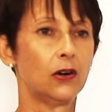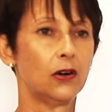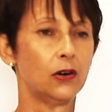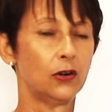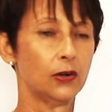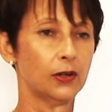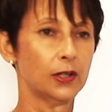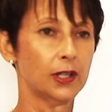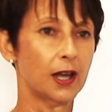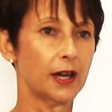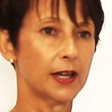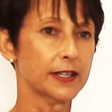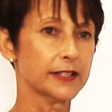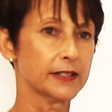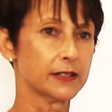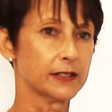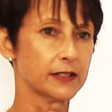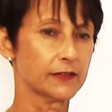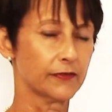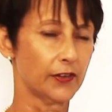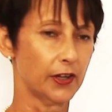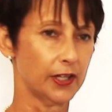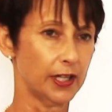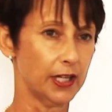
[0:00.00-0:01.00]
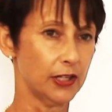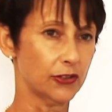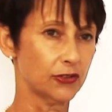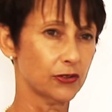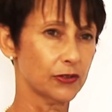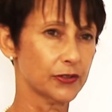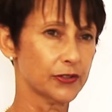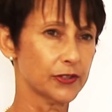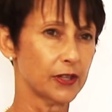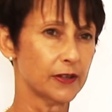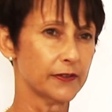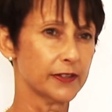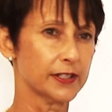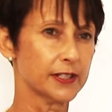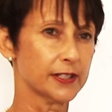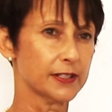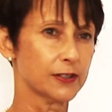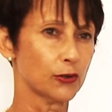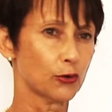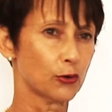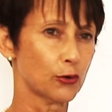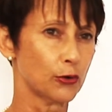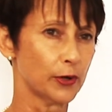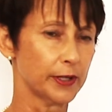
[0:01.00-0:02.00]
All licensed financial
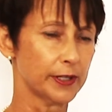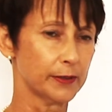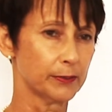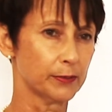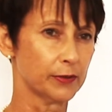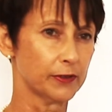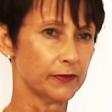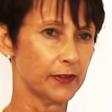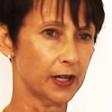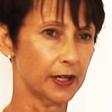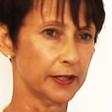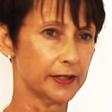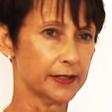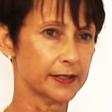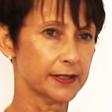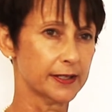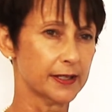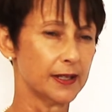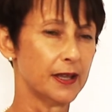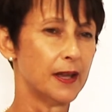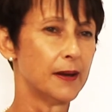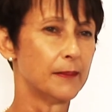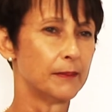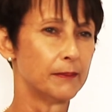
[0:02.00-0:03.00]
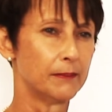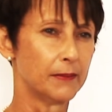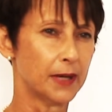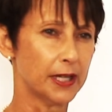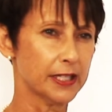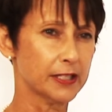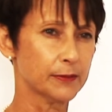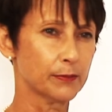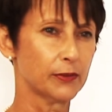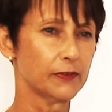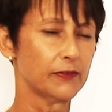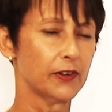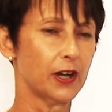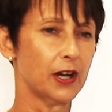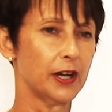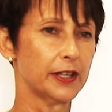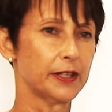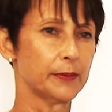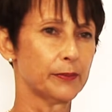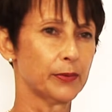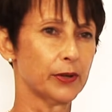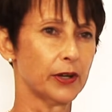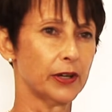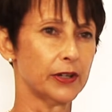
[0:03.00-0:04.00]
services or credit providers must
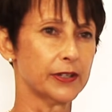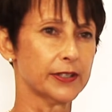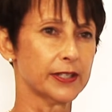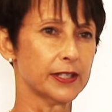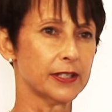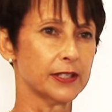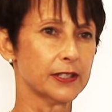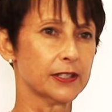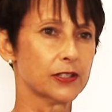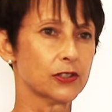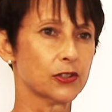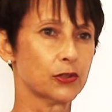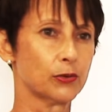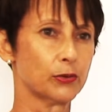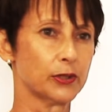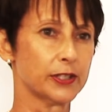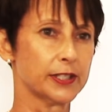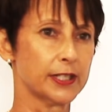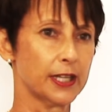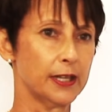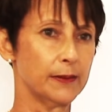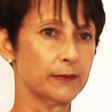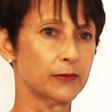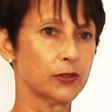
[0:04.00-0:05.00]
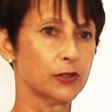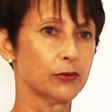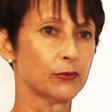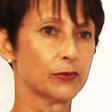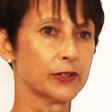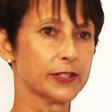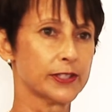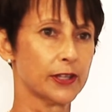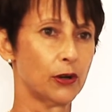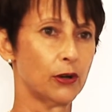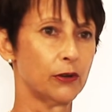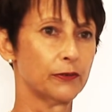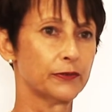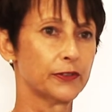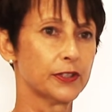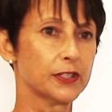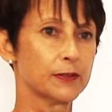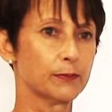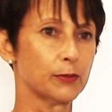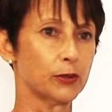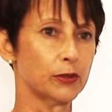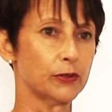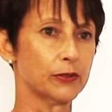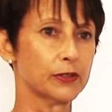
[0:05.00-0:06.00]
provide a process to attempt to resolve
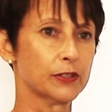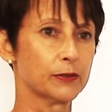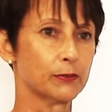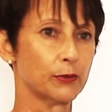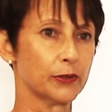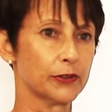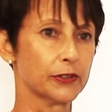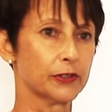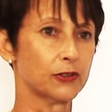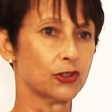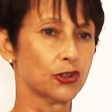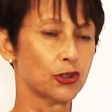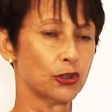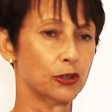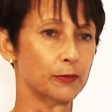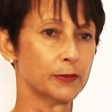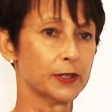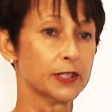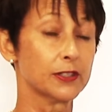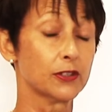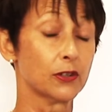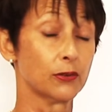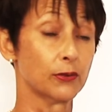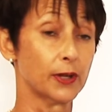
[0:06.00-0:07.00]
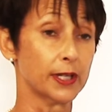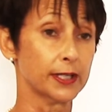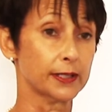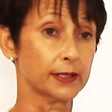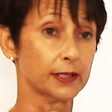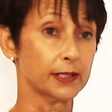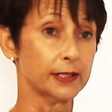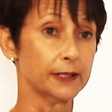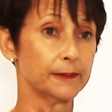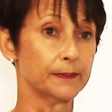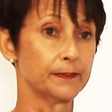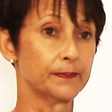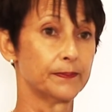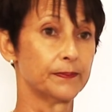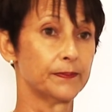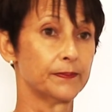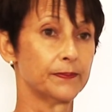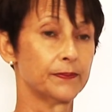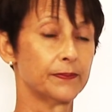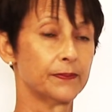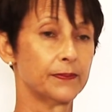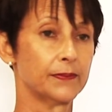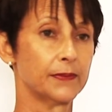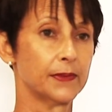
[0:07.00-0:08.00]
disputes with consumers directly.
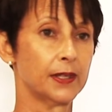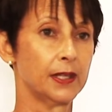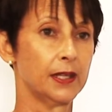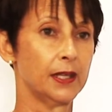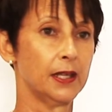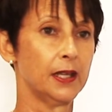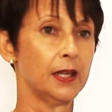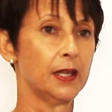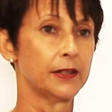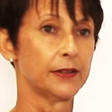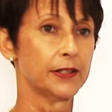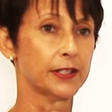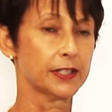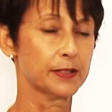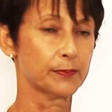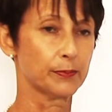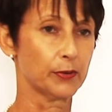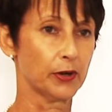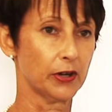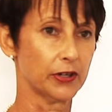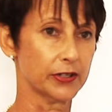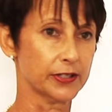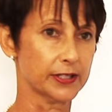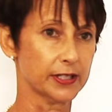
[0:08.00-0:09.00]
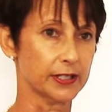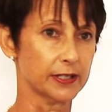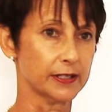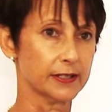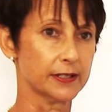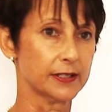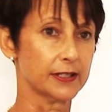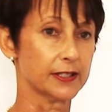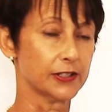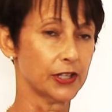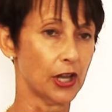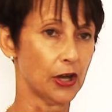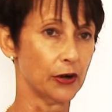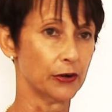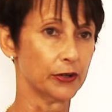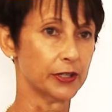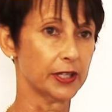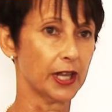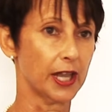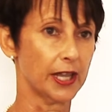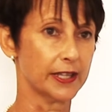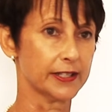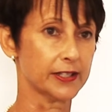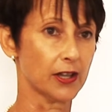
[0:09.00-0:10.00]
This process is
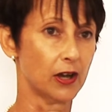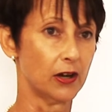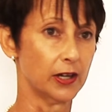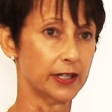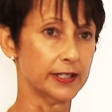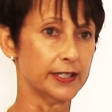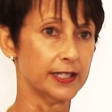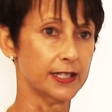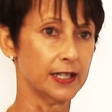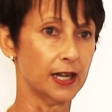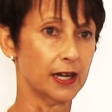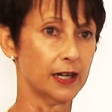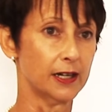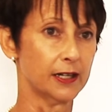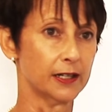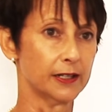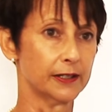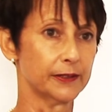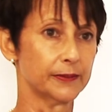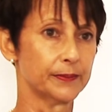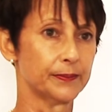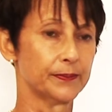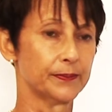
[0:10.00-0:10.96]
known as IDR.